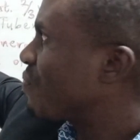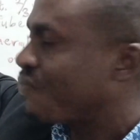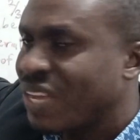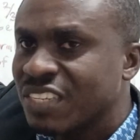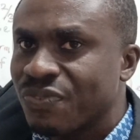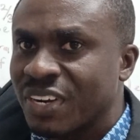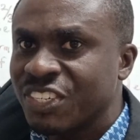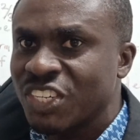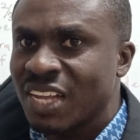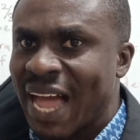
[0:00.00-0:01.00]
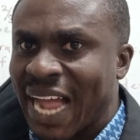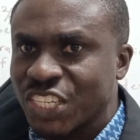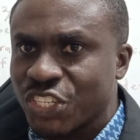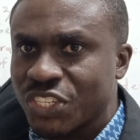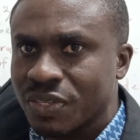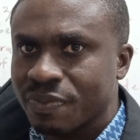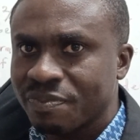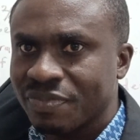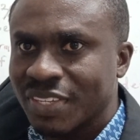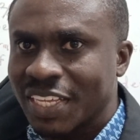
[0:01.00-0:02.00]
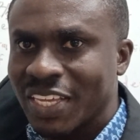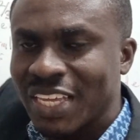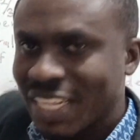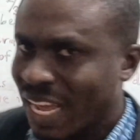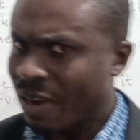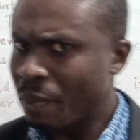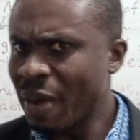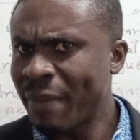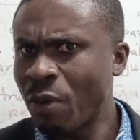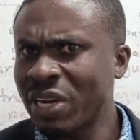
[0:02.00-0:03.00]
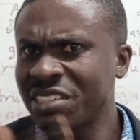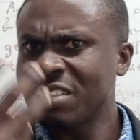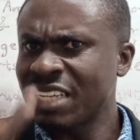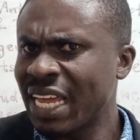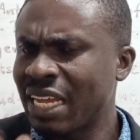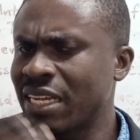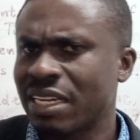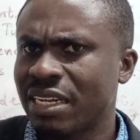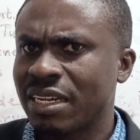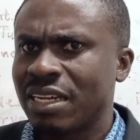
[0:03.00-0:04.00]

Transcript: the first pharyngeal arch, now remember, what is the